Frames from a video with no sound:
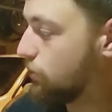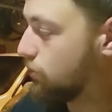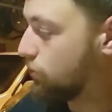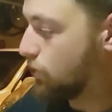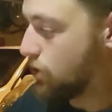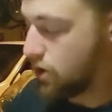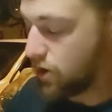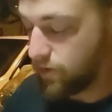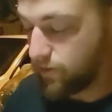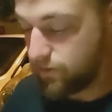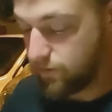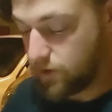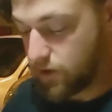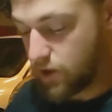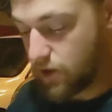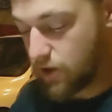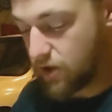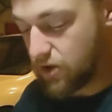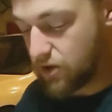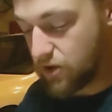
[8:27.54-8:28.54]
one of
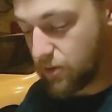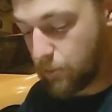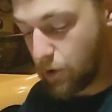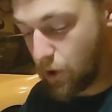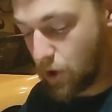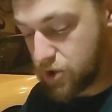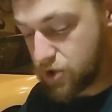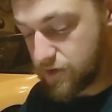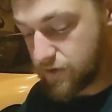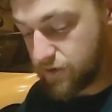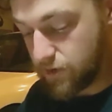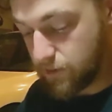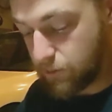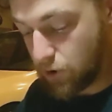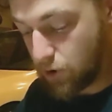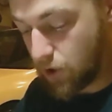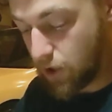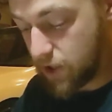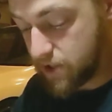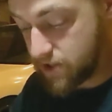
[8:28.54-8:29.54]
the parts of the
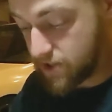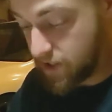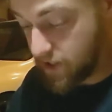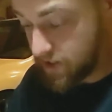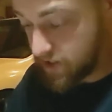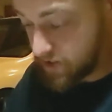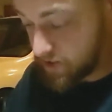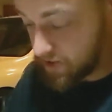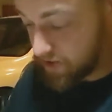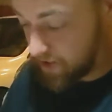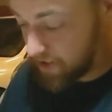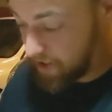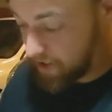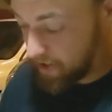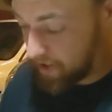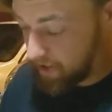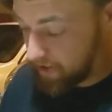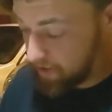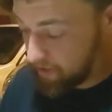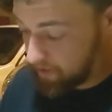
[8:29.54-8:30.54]
process
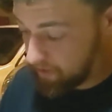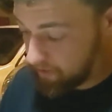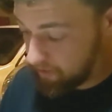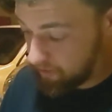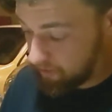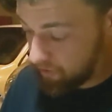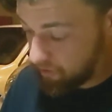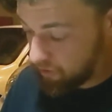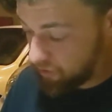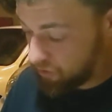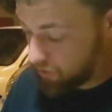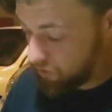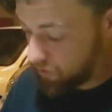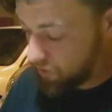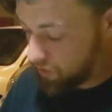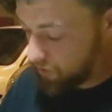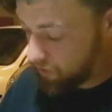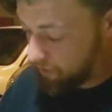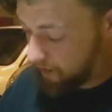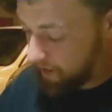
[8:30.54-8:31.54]
that you
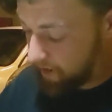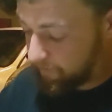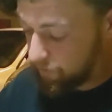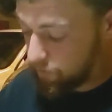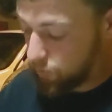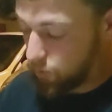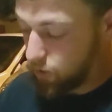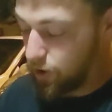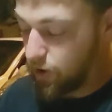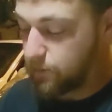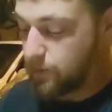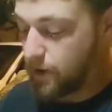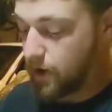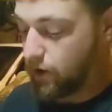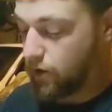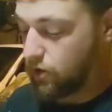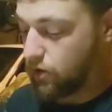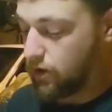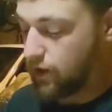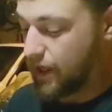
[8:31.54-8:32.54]
don't have to worry
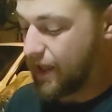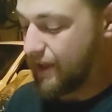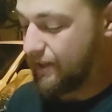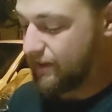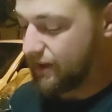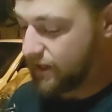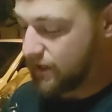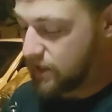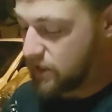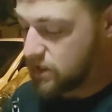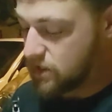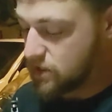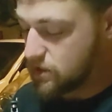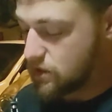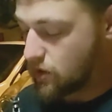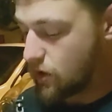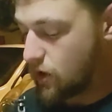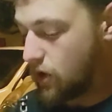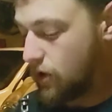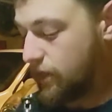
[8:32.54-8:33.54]
about cleanliness
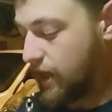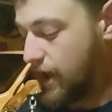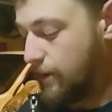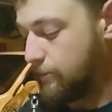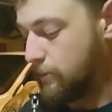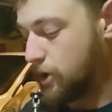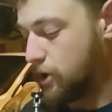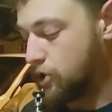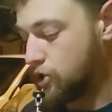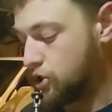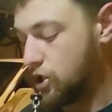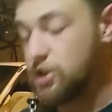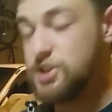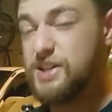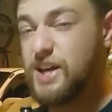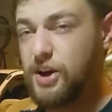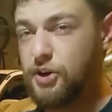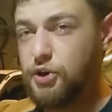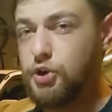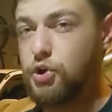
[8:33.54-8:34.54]
all that much
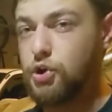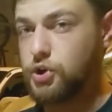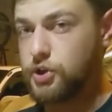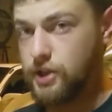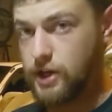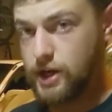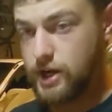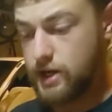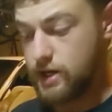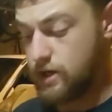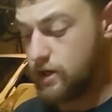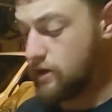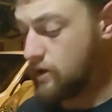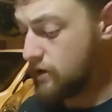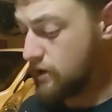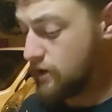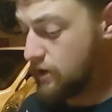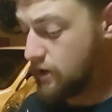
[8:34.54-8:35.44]
until you're done.